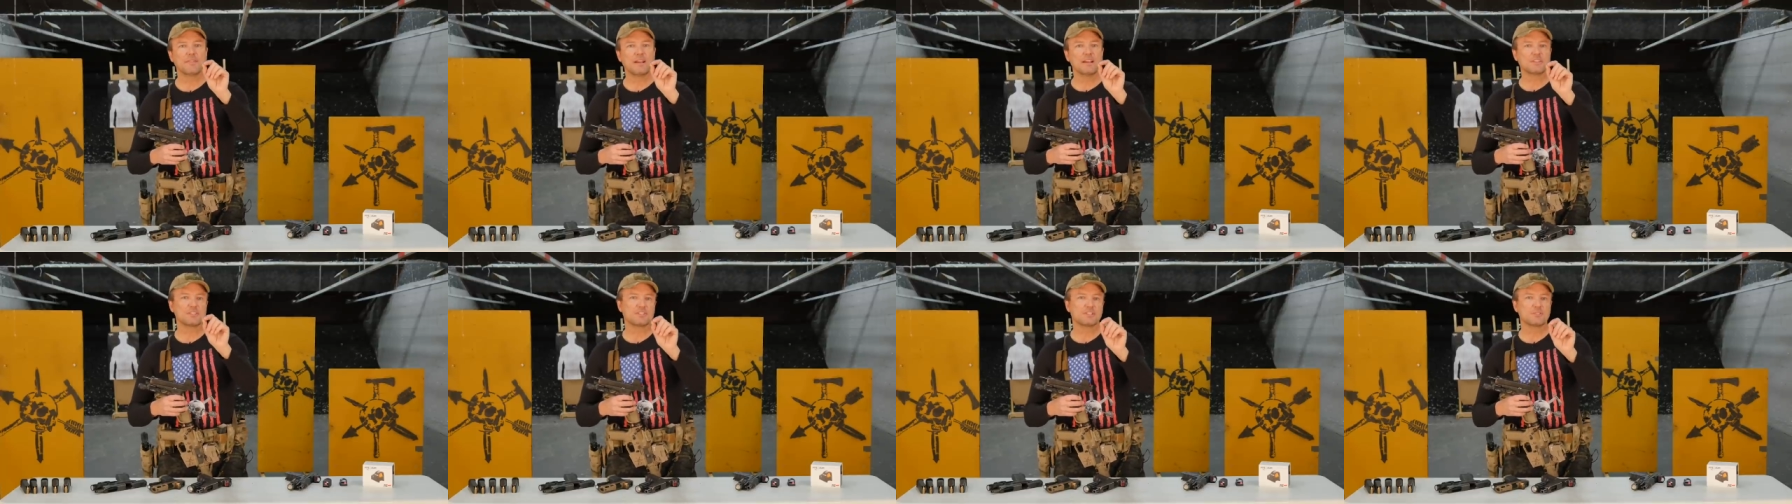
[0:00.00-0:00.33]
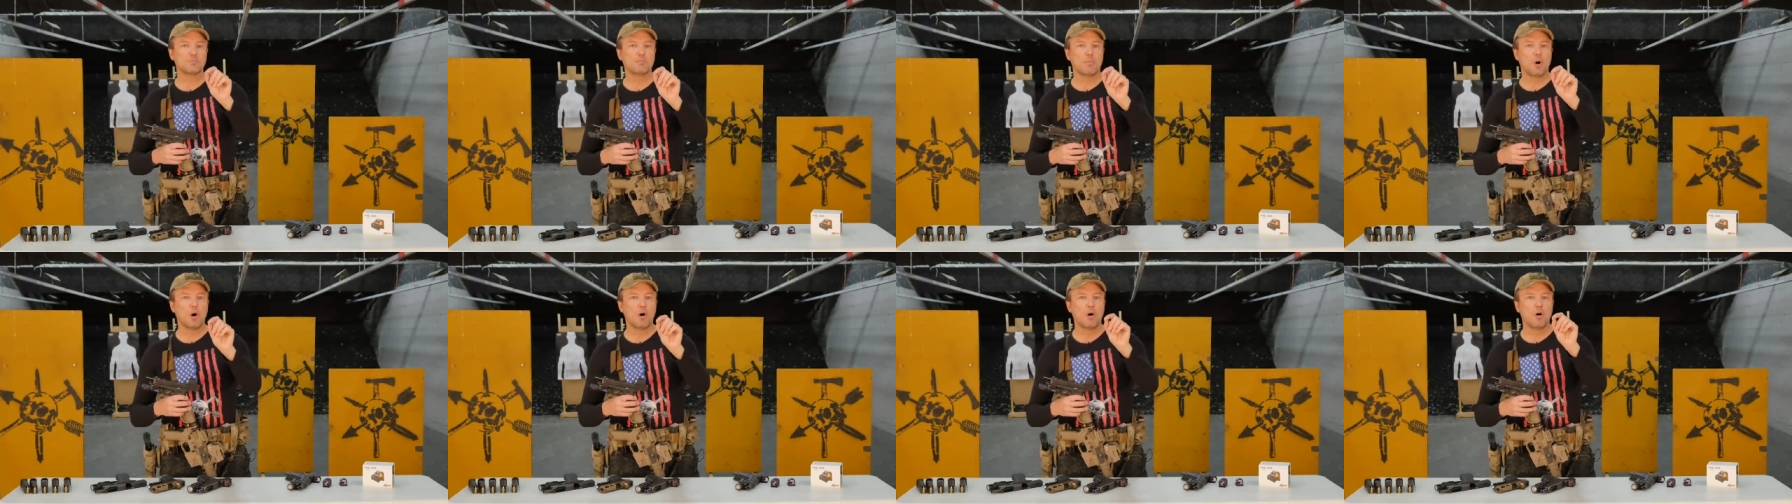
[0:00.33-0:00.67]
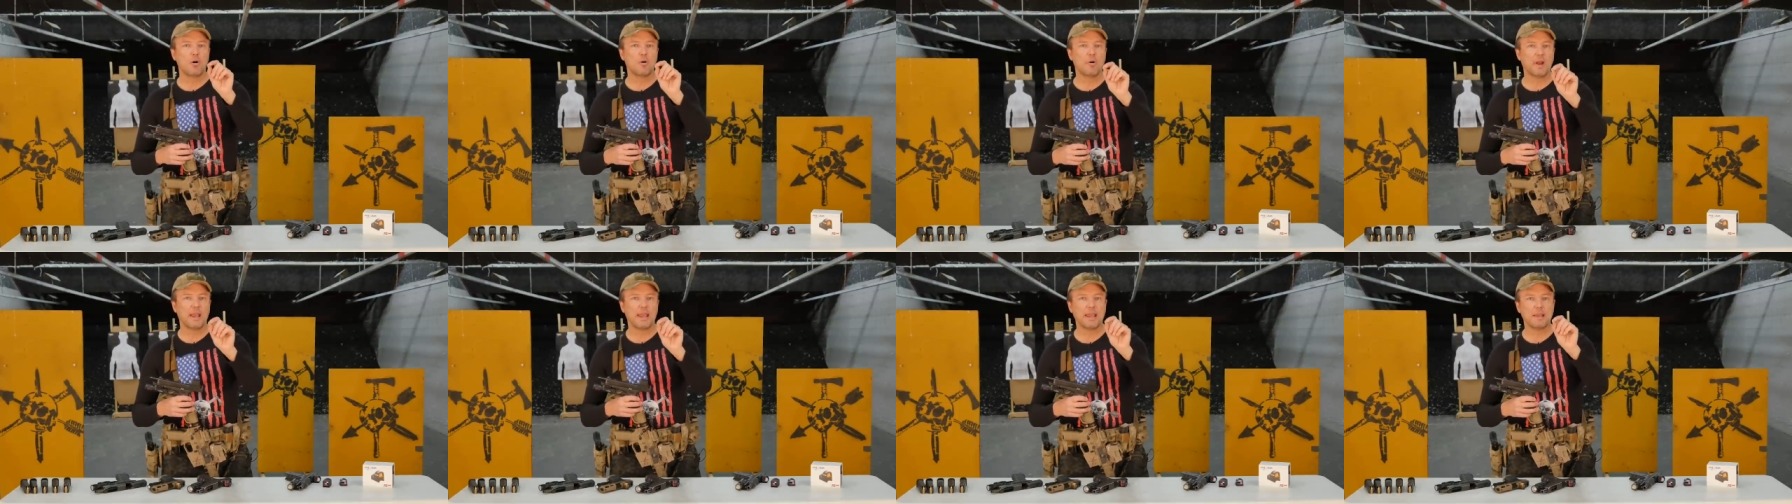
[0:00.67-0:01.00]
that
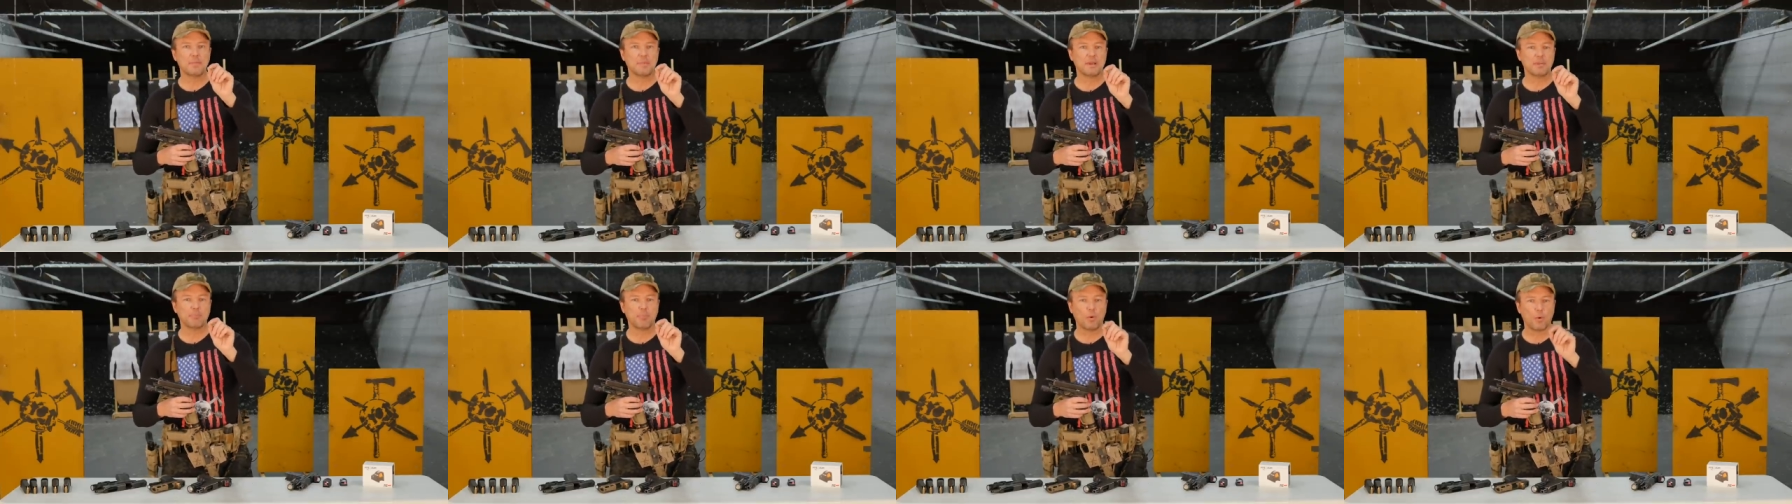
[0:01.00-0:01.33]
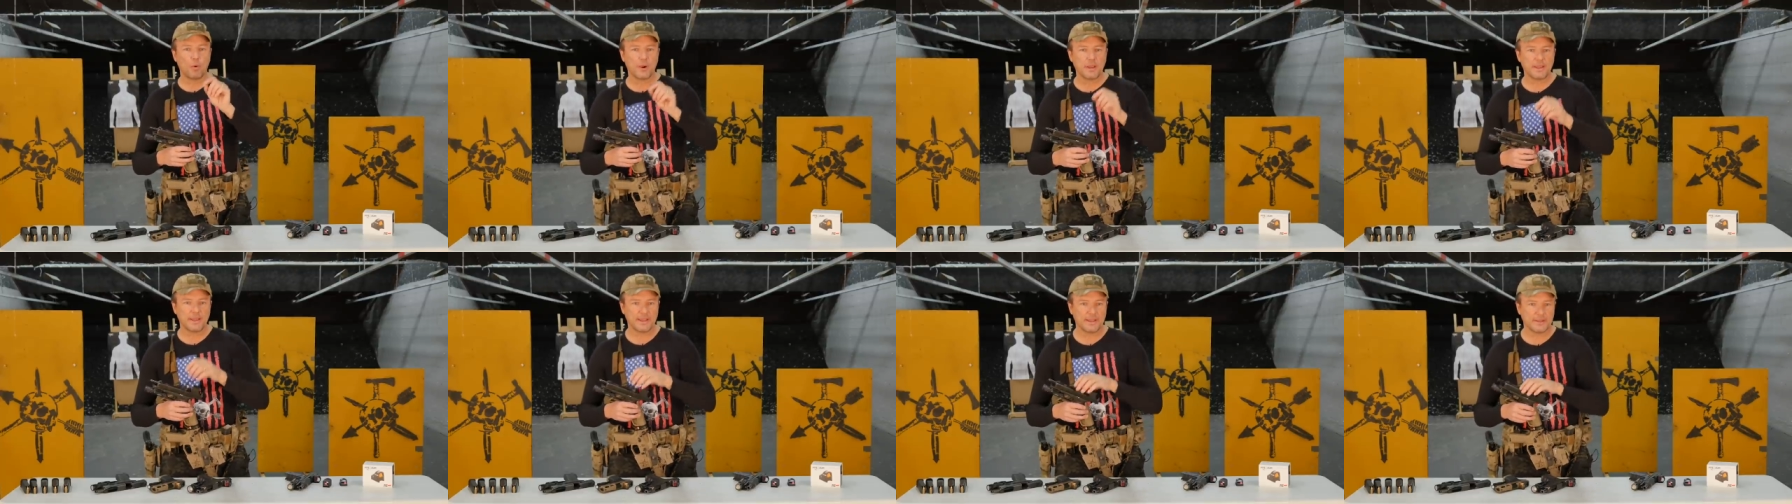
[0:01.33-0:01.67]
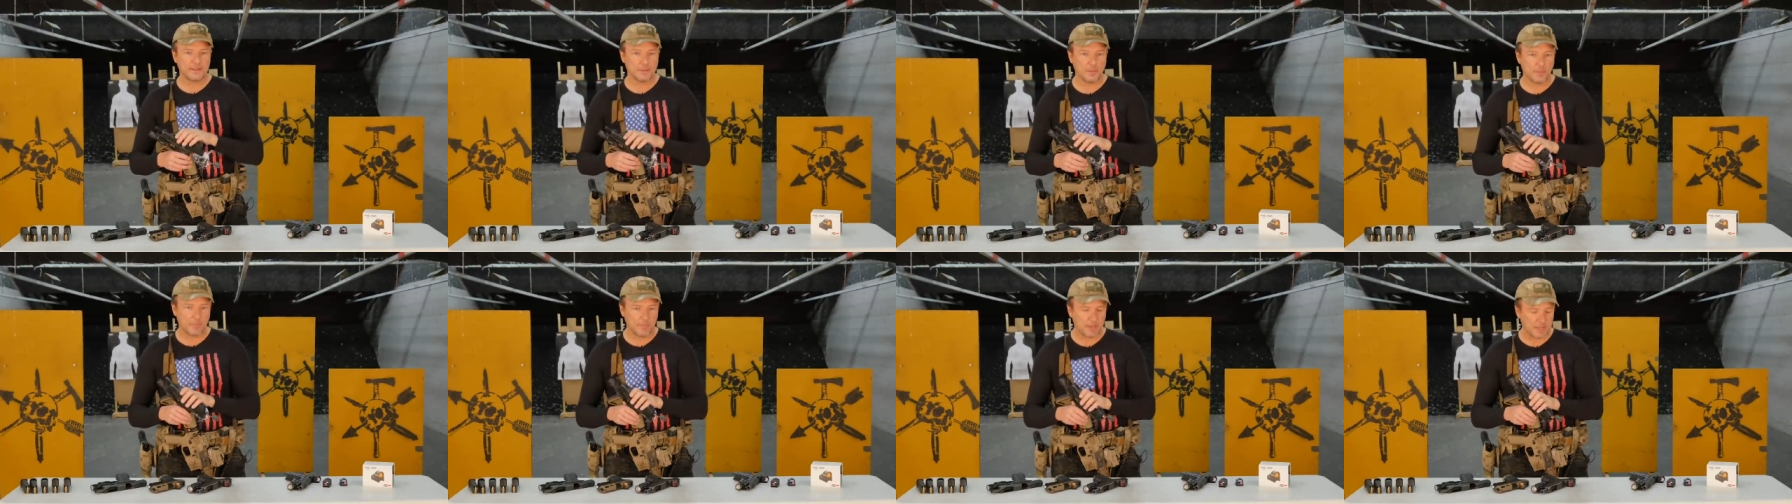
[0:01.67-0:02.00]
small aiming point
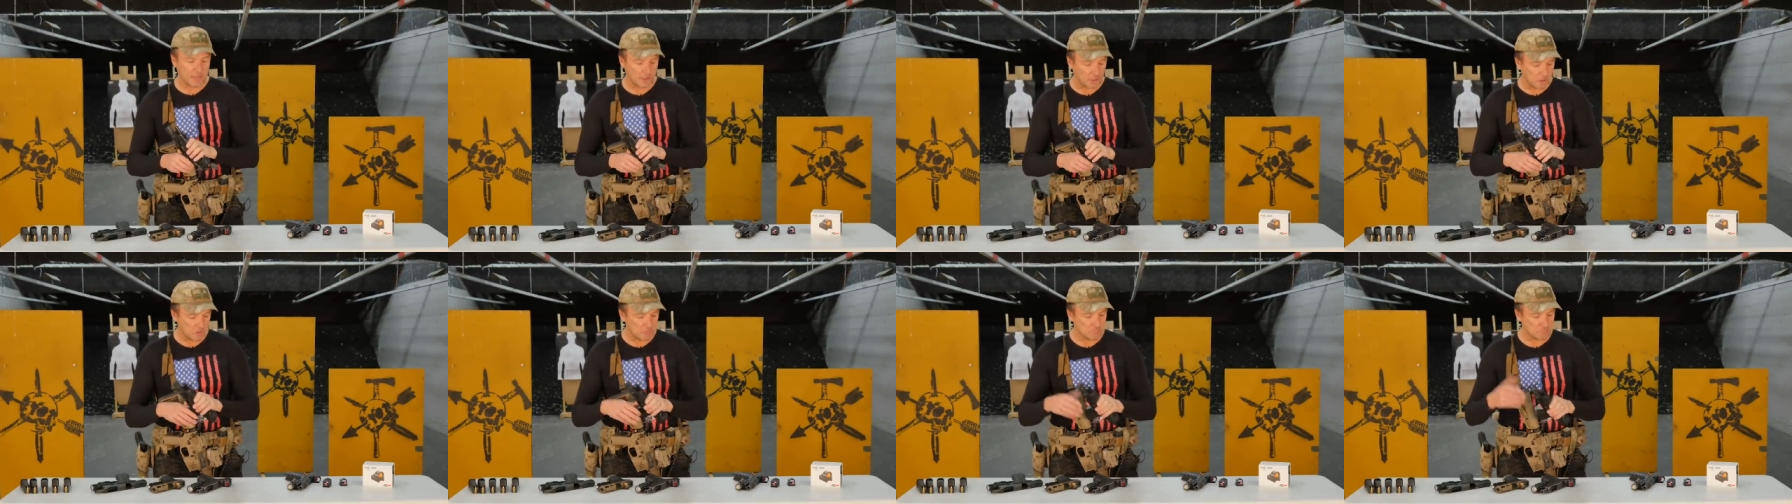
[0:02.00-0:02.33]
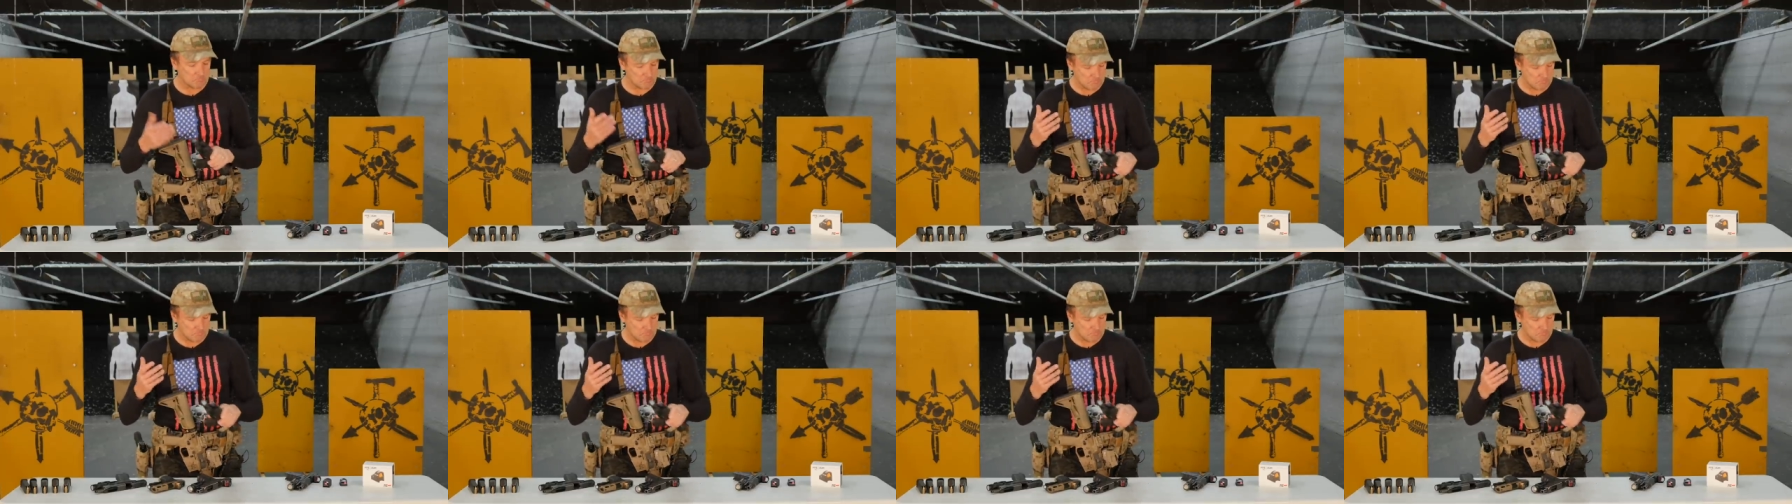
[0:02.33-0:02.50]
in the middle.